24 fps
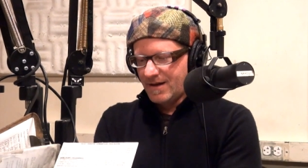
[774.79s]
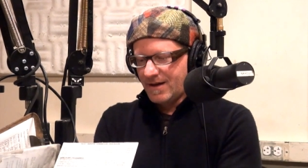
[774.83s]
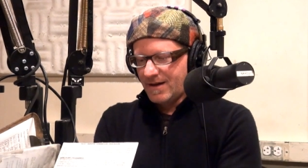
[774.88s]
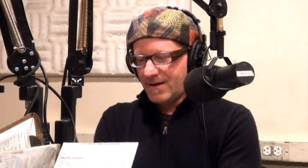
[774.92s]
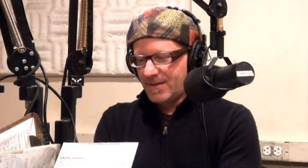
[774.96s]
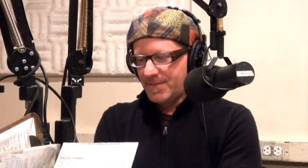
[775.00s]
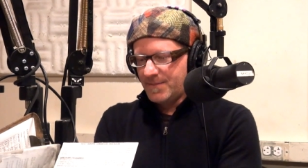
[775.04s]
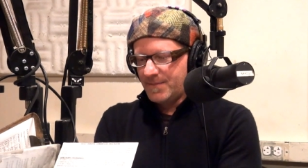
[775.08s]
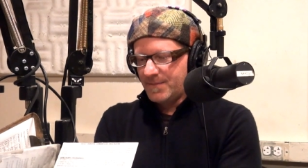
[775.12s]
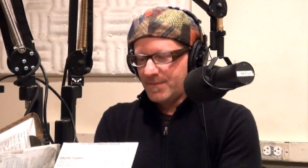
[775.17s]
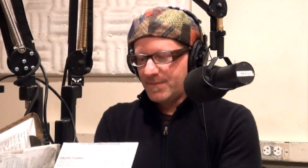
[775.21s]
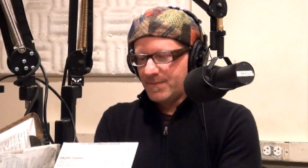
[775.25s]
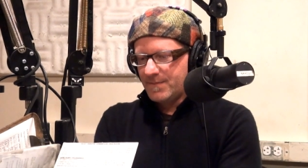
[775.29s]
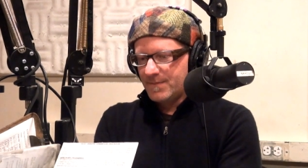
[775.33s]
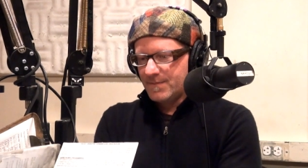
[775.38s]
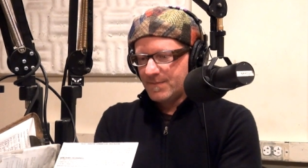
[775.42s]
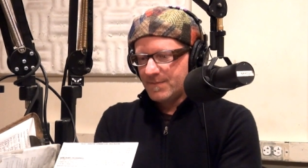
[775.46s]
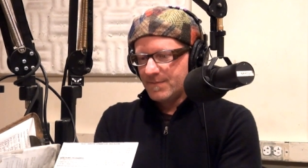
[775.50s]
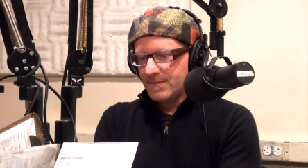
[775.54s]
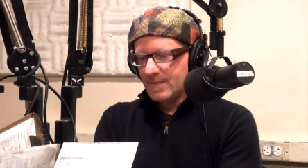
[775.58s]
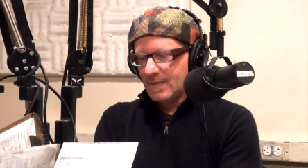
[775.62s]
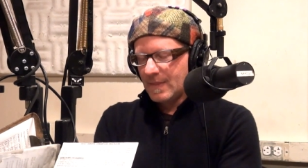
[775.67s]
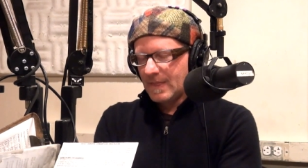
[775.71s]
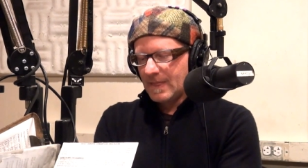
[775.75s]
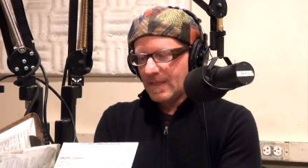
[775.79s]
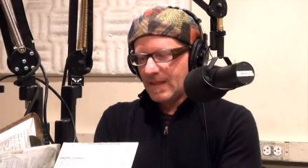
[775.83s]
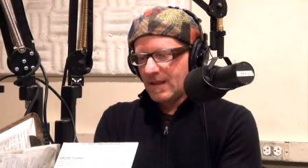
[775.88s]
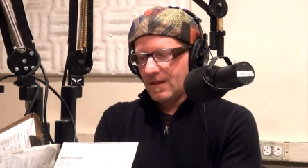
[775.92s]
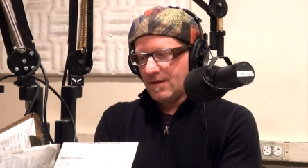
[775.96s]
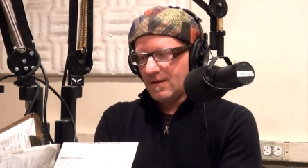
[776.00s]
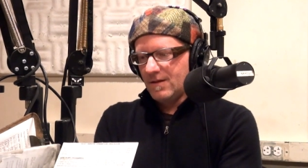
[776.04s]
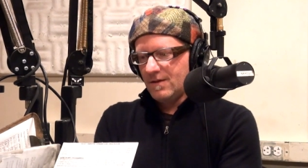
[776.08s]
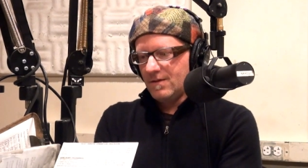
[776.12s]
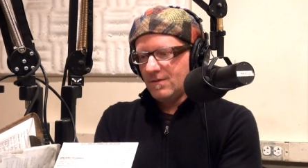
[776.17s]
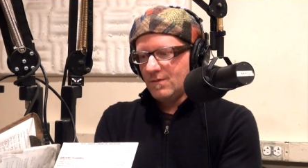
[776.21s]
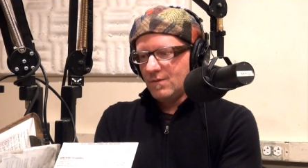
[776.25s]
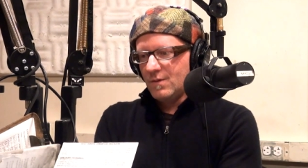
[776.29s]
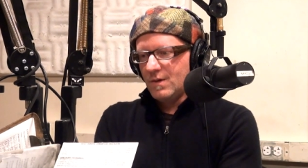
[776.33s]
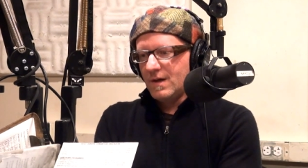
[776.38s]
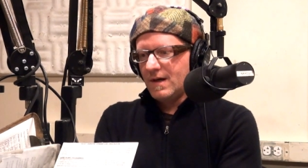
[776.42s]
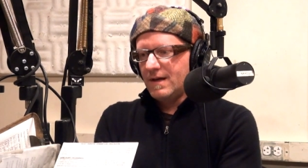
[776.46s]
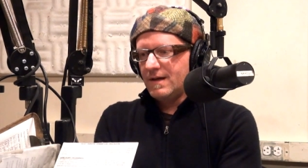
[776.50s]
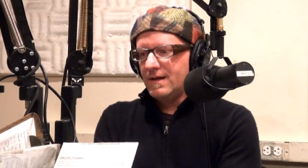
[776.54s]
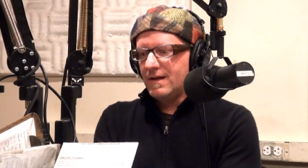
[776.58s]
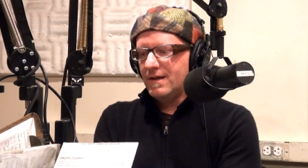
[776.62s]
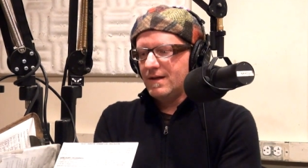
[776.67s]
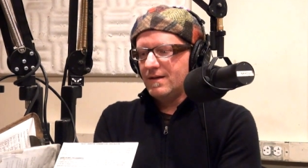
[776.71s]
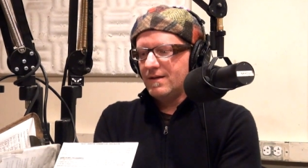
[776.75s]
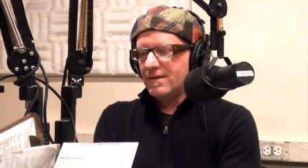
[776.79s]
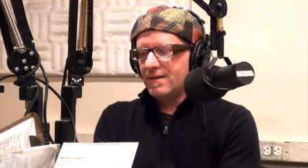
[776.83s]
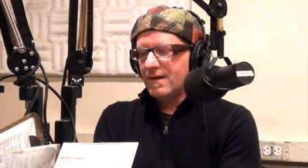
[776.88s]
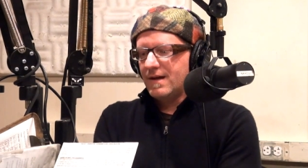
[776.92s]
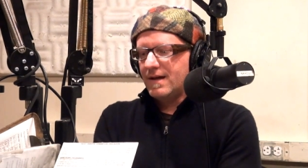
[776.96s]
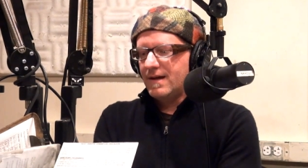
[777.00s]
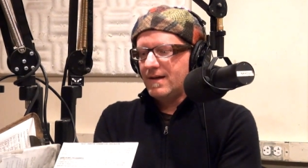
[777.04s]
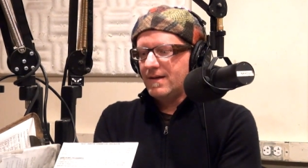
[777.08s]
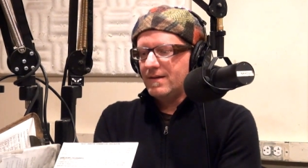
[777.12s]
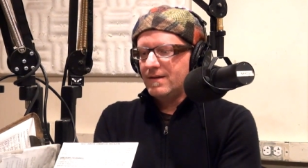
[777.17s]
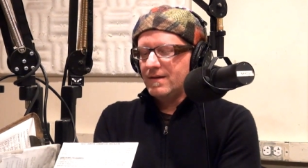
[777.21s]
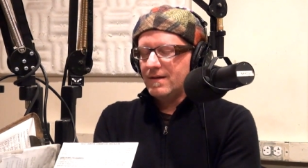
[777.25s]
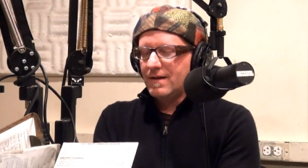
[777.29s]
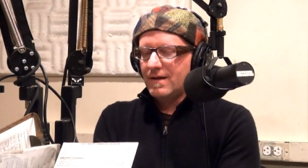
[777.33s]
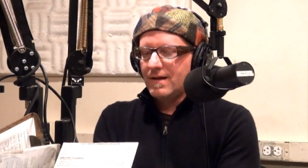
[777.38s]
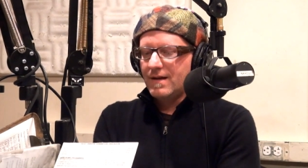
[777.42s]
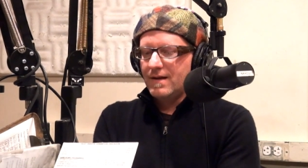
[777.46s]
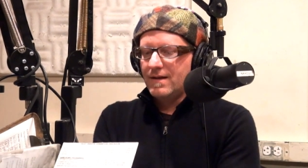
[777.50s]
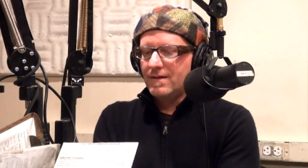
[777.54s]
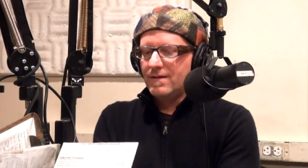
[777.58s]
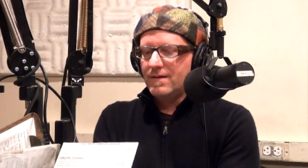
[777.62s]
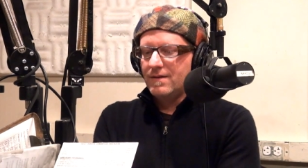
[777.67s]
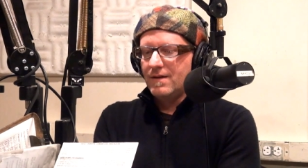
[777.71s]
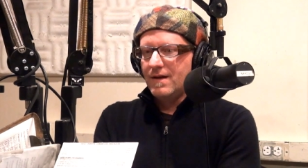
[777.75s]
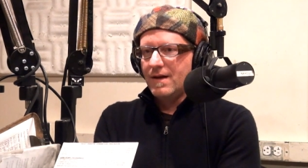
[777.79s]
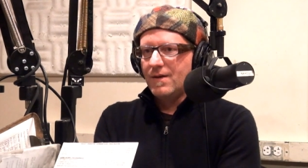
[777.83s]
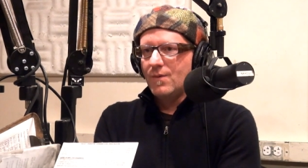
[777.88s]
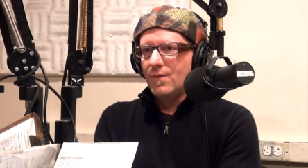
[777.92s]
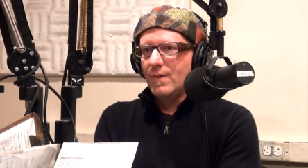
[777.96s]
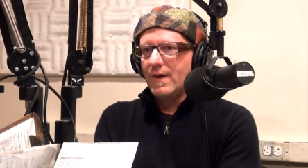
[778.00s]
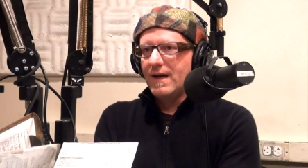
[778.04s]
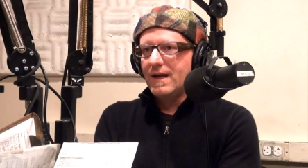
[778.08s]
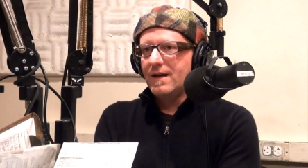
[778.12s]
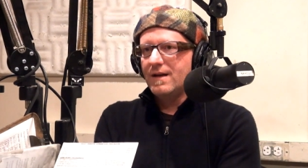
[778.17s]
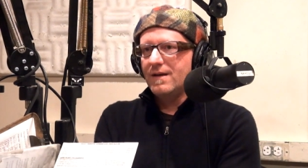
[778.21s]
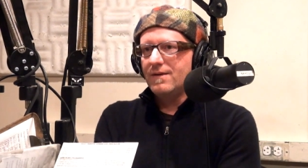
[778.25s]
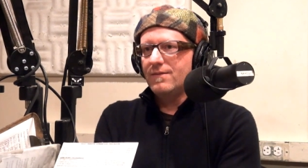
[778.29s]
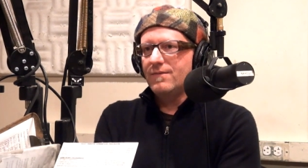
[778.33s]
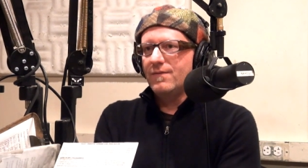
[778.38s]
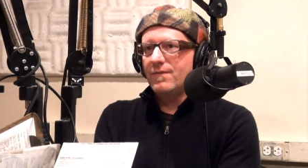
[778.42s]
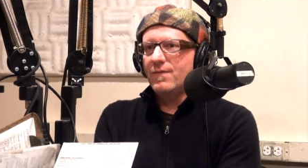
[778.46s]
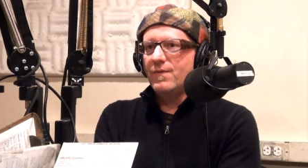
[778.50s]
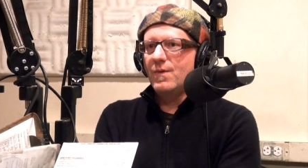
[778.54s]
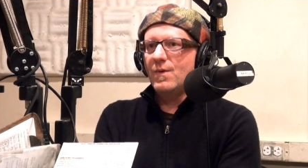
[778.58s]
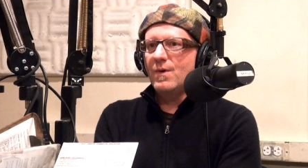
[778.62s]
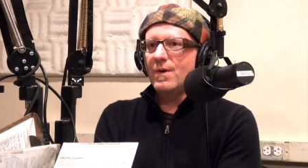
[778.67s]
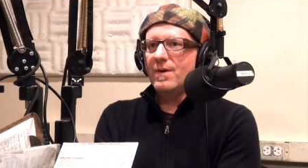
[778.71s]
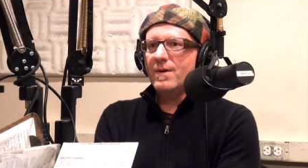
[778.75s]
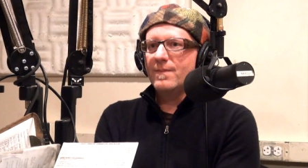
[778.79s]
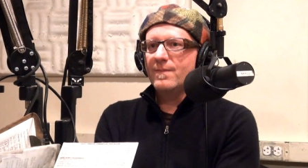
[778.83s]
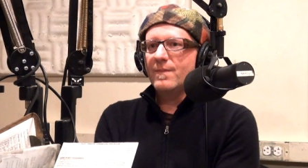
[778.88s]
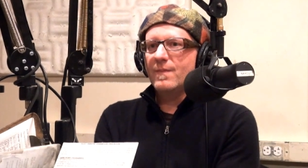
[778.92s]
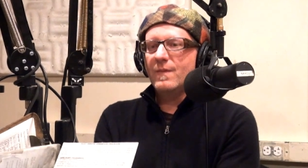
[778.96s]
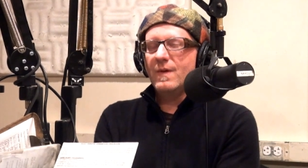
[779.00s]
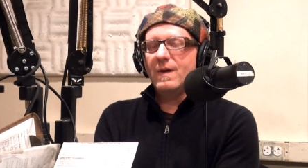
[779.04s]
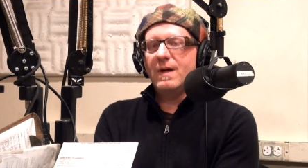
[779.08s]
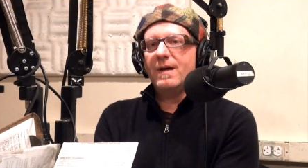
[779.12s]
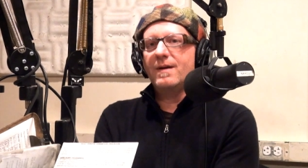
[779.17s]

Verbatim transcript: um, what I did is I, I, I, waited for,